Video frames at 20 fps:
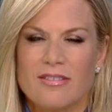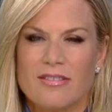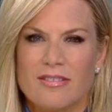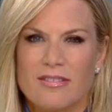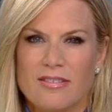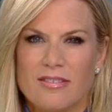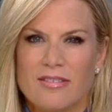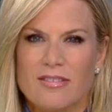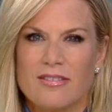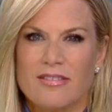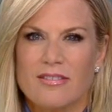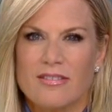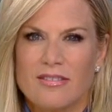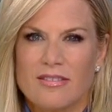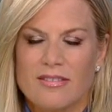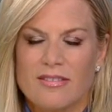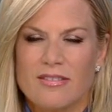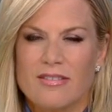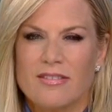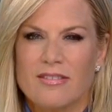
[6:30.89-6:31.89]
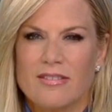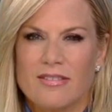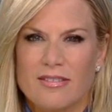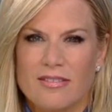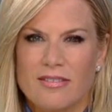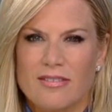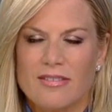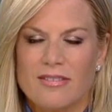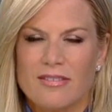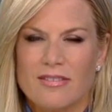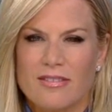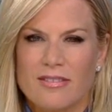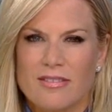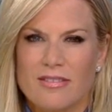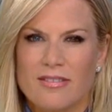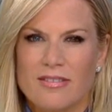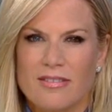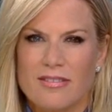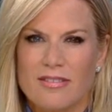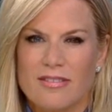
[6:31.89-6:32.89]

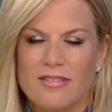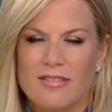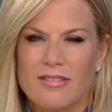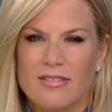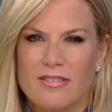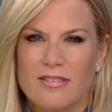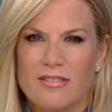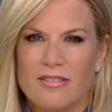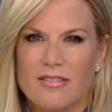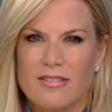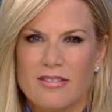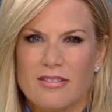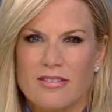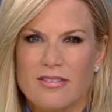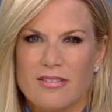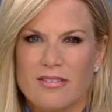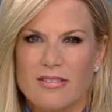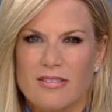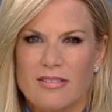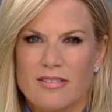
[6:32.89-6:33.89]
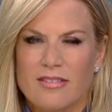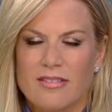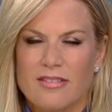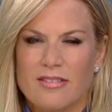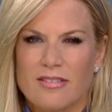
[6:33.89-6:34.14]
[no speech]